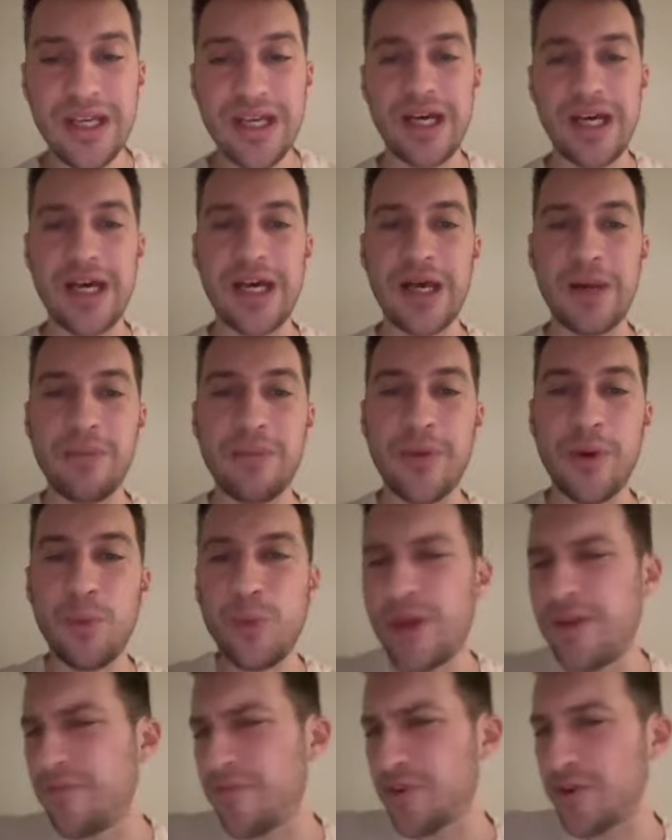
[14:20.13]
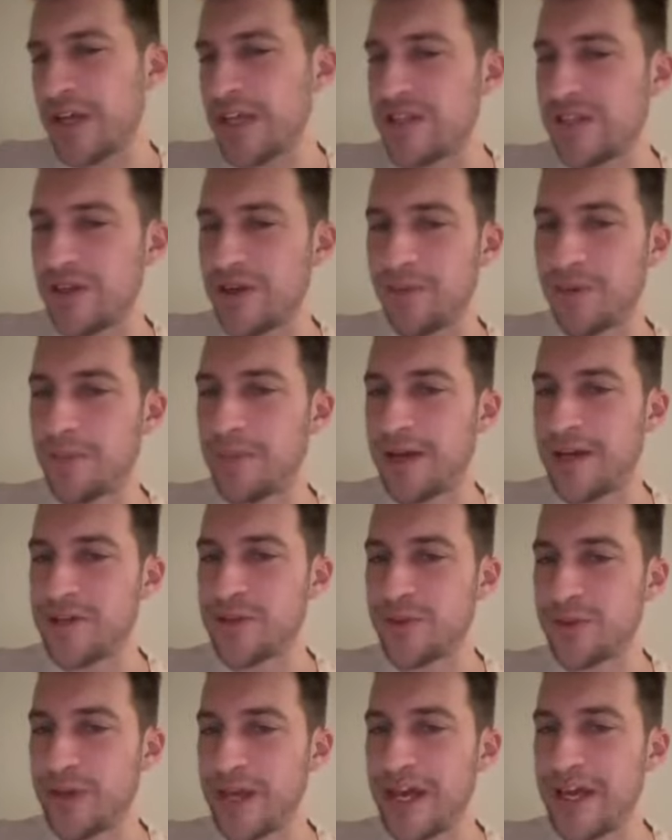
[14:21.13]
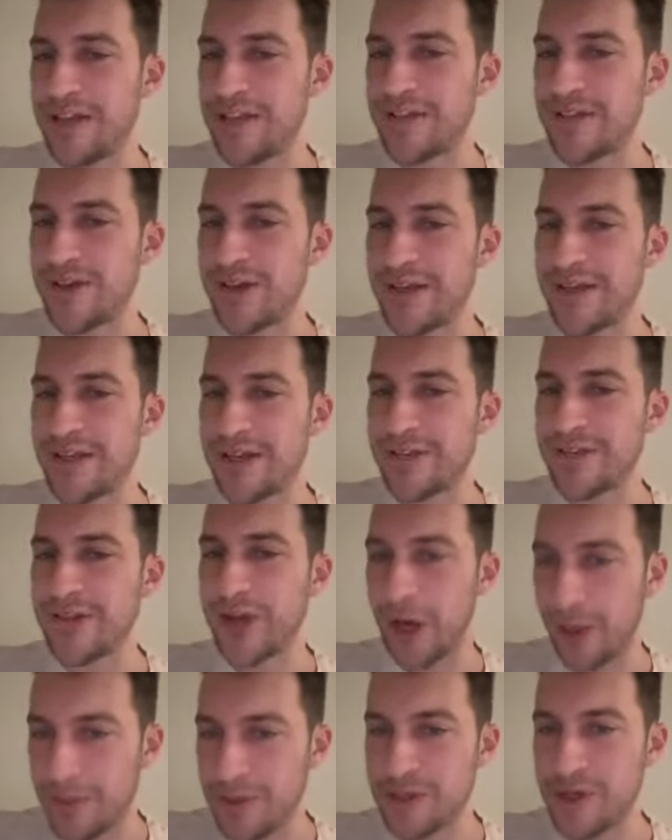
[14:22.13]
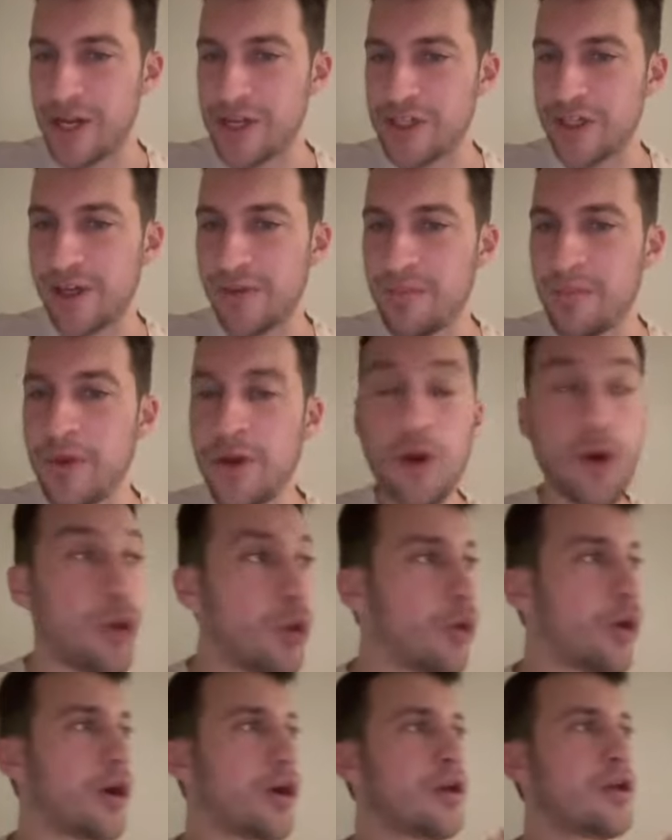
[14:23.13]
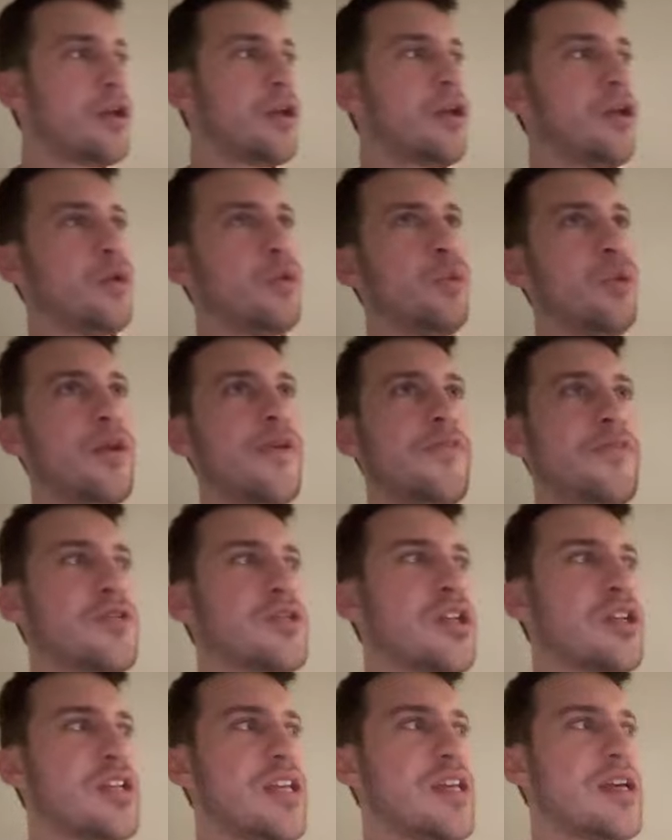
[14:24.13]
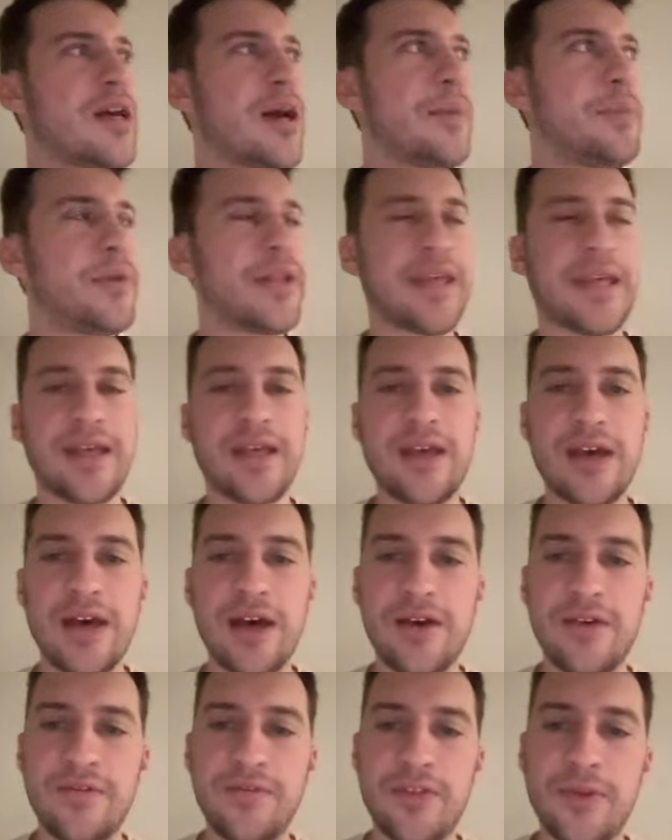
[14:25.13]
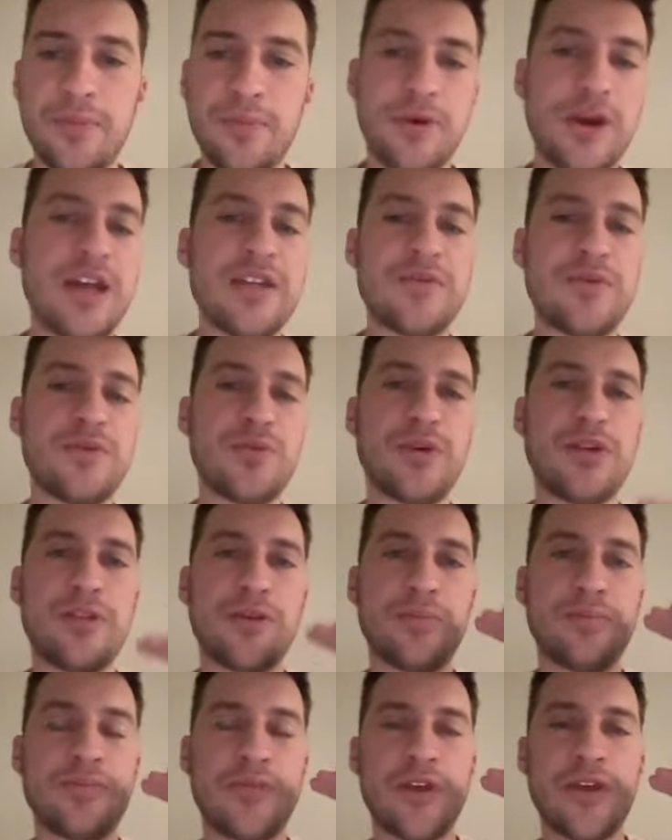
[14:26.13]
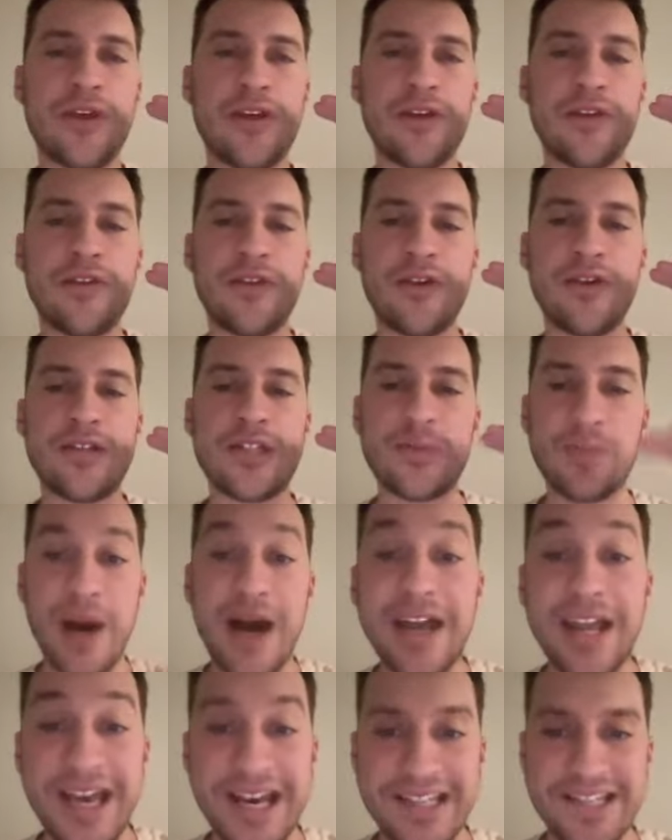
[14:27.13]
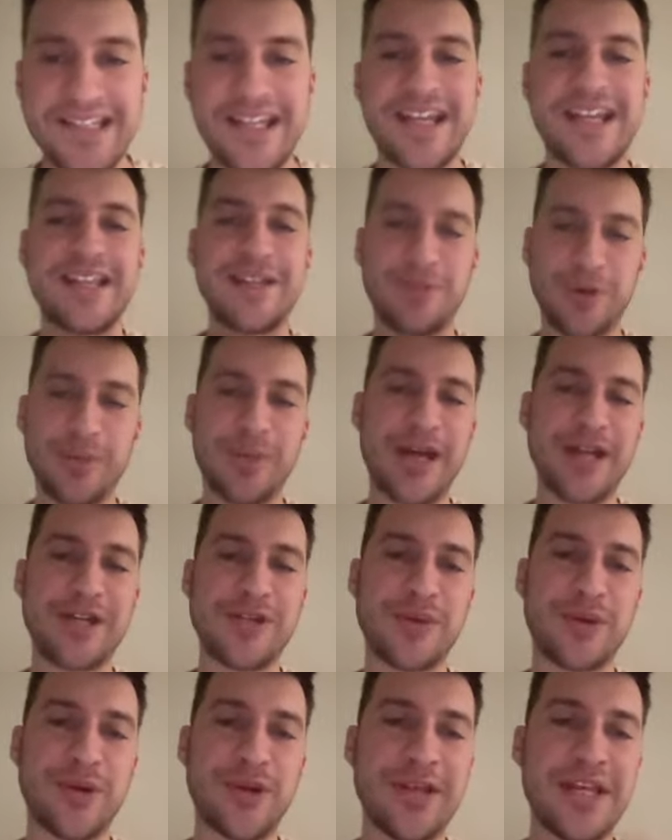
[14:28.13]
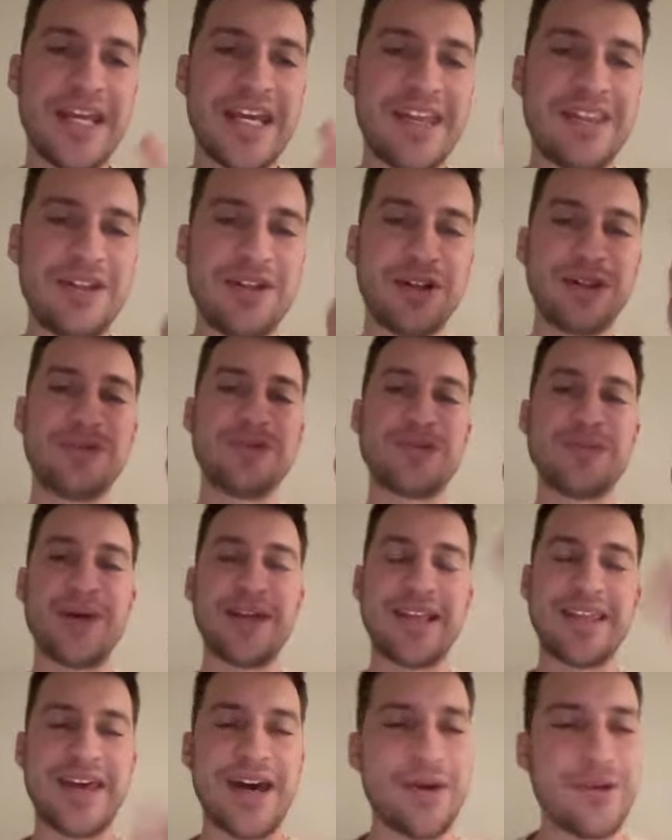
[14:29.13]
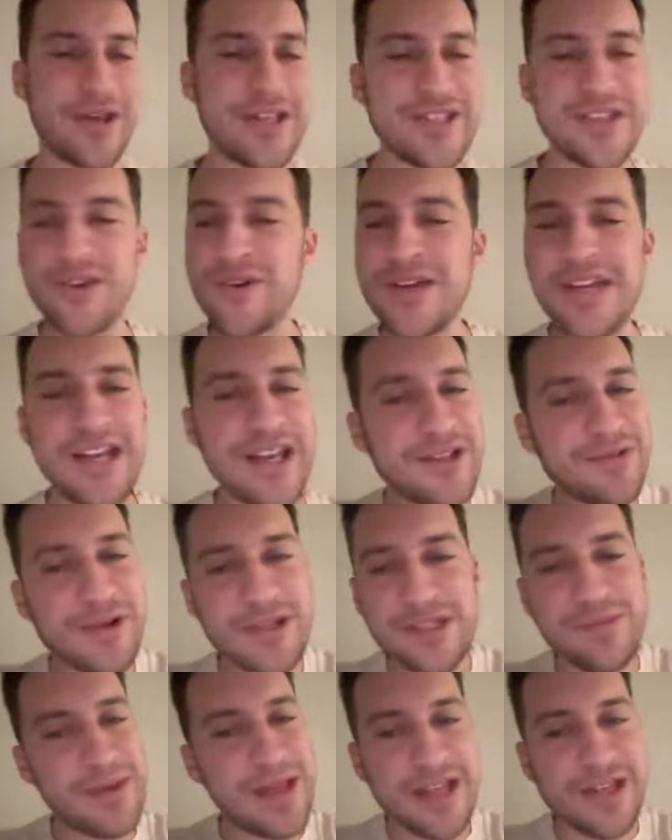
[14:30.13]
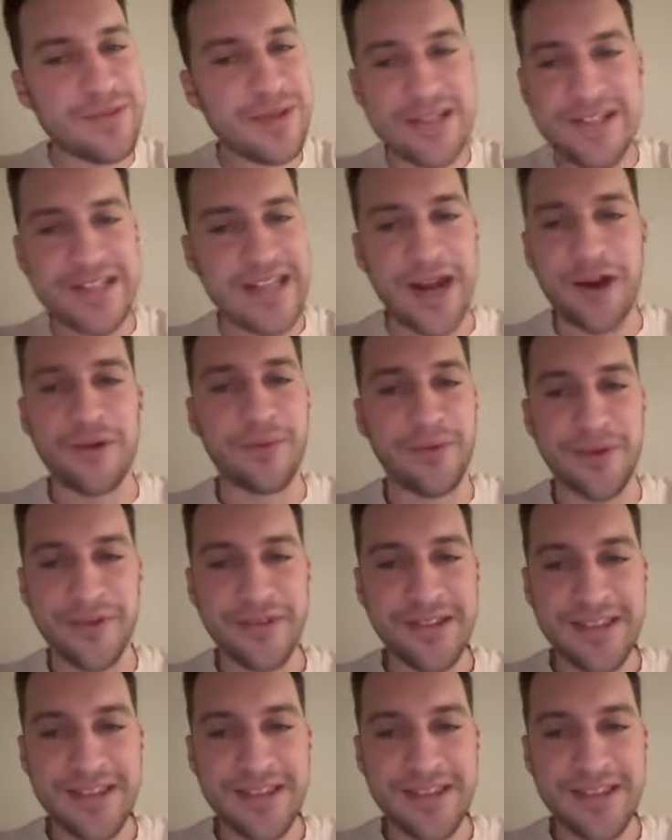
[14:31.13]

Um, but what if there isn't a perpetual to, to, to arbitrage it? Or what if there's a decoupling of the price between the, the, the spot asset and the perpetual, and then you lose money that way? So the risk management's terrible.